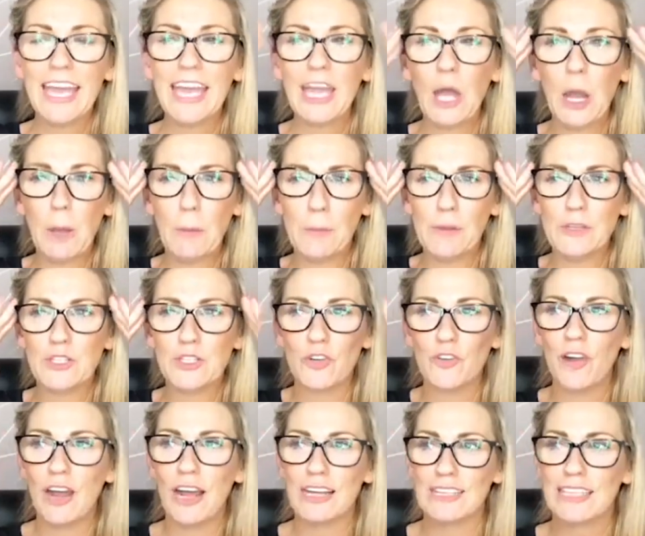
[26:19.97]
It opens
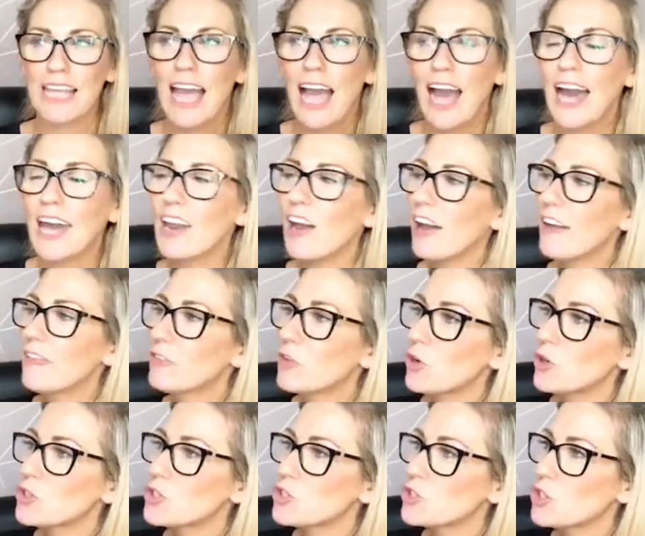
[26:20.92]
your eyes. And I've
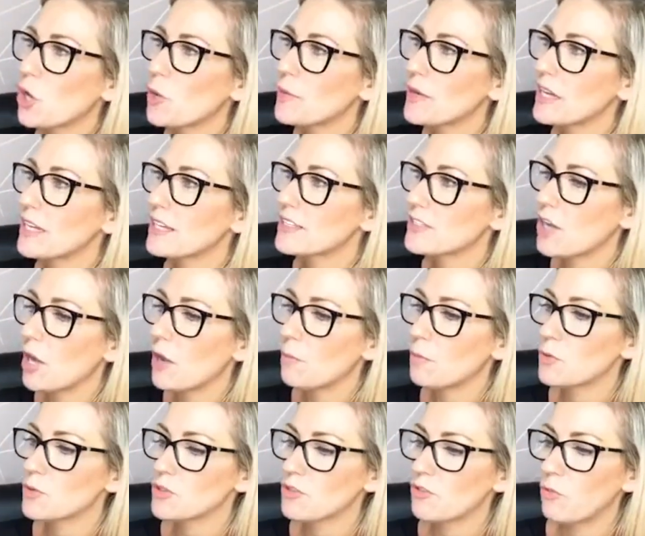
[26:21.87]
got so many
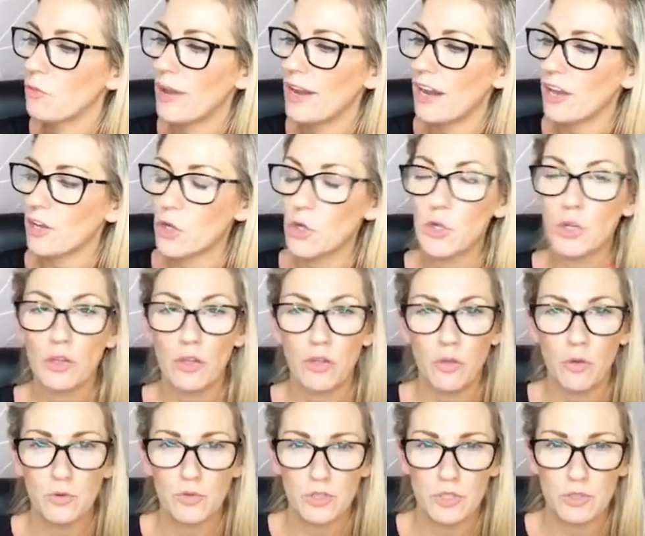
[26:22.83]
examples of when I could have
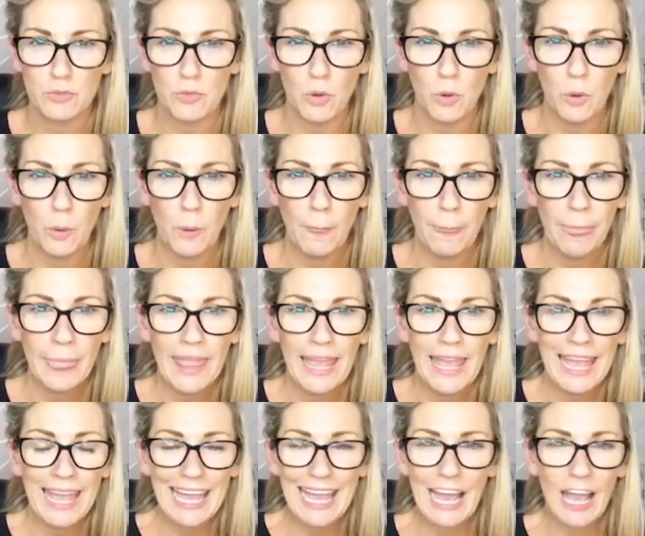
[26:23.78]
thought small,
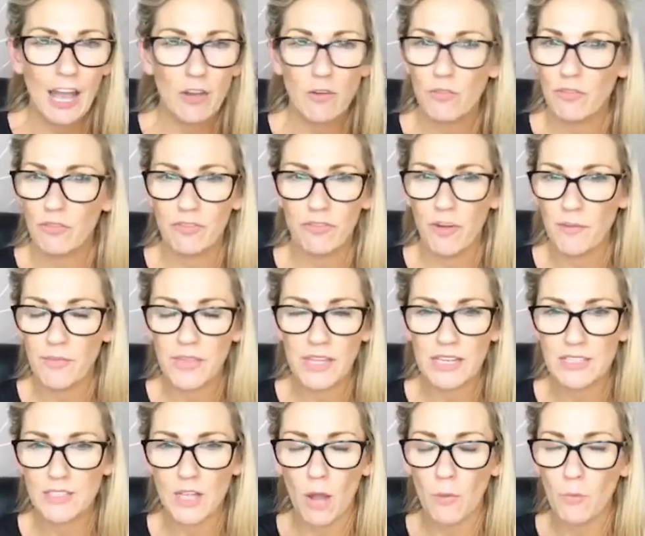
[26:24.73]
from
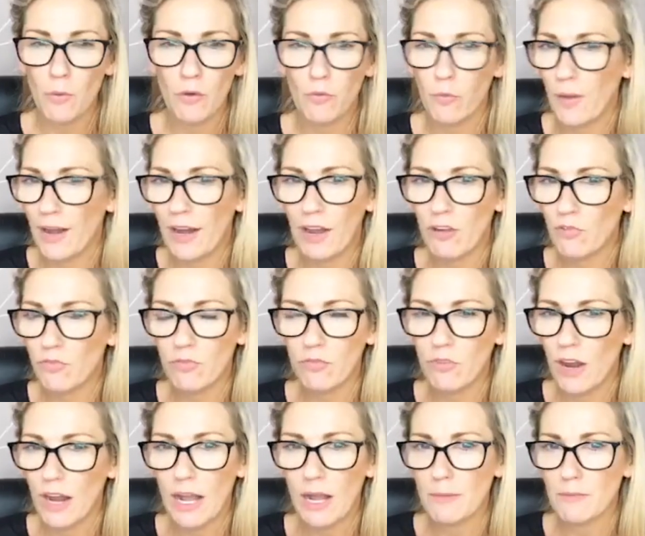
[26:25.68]
the example of when I
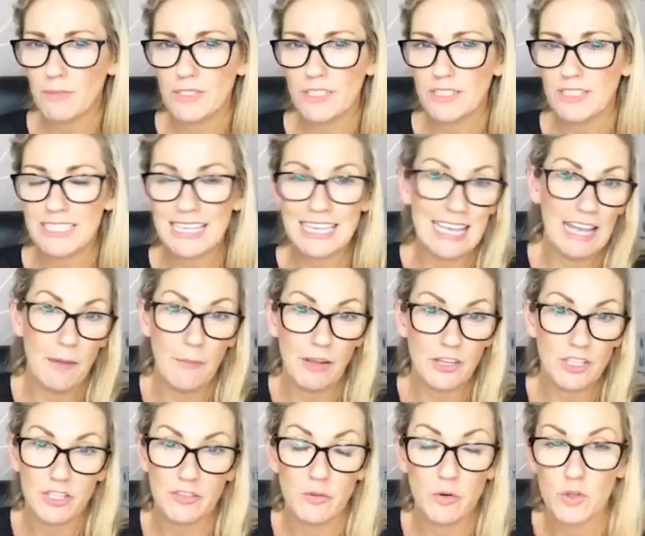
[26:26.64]
rung up to see how
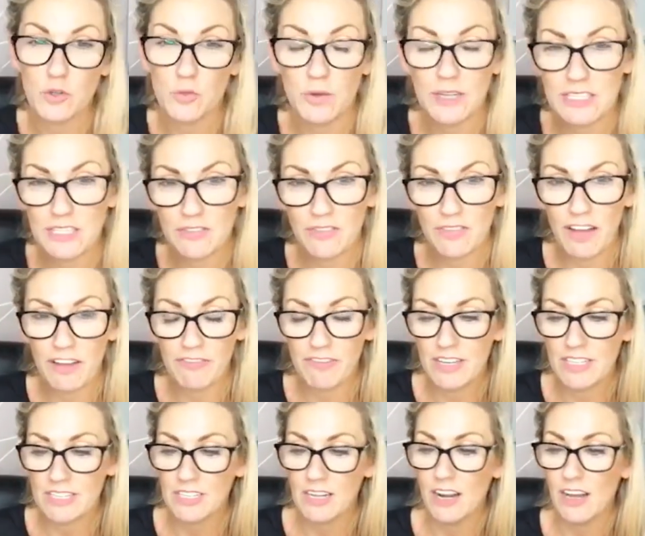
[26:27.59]
much I've always wanted to fly
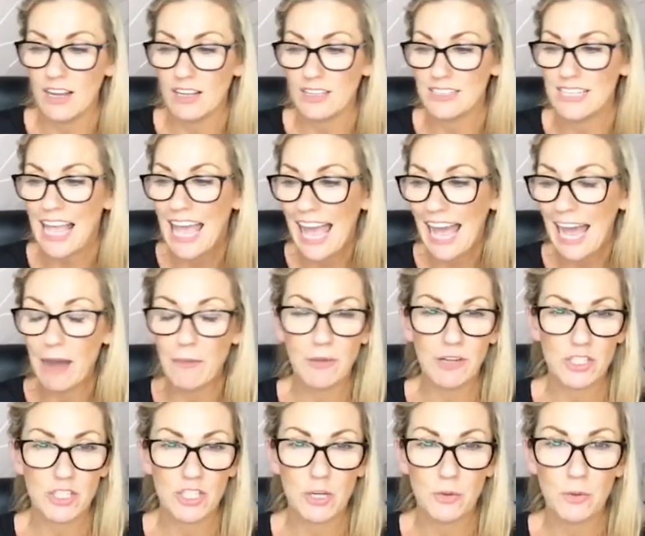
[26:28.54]
first class, how
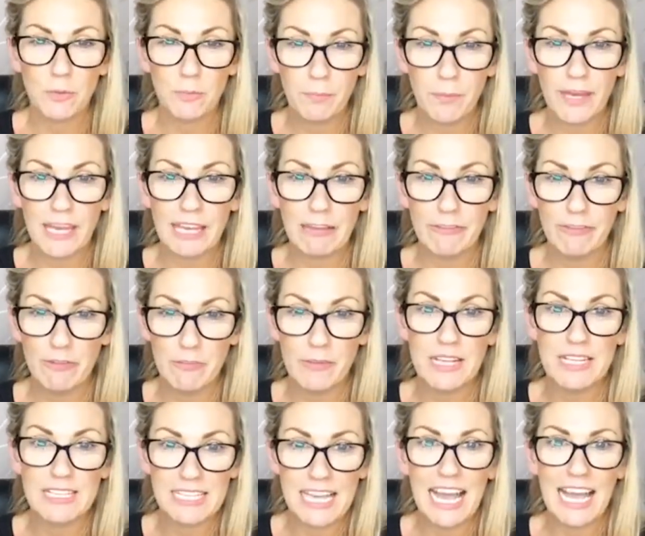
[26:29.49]
much it would be for
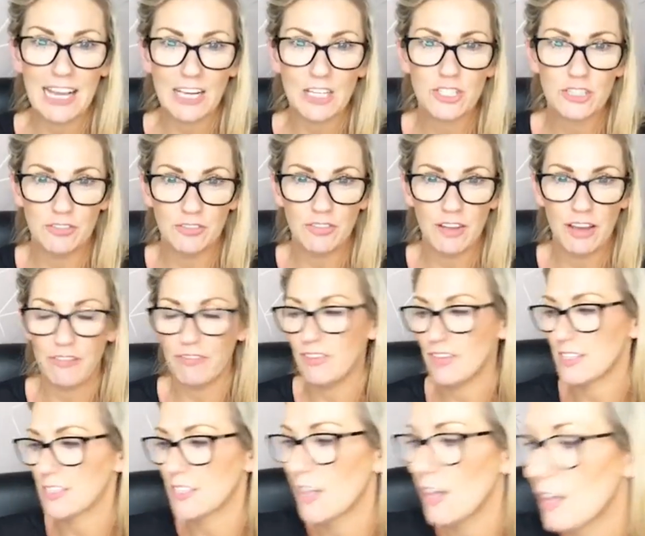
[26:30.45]
me to actually fly
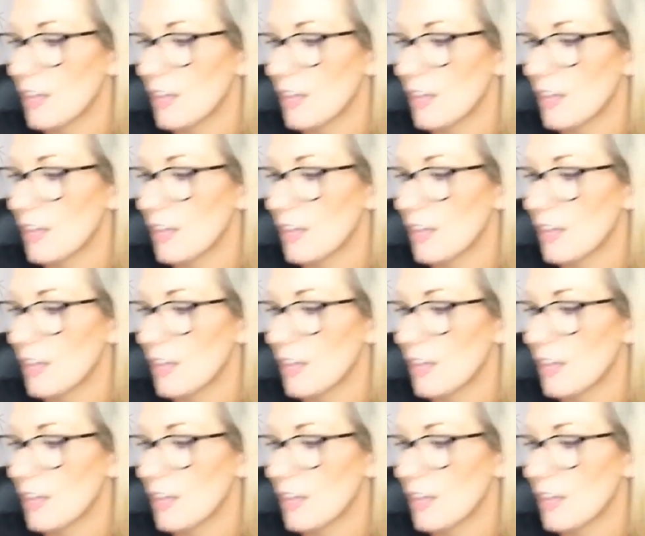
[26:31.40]
first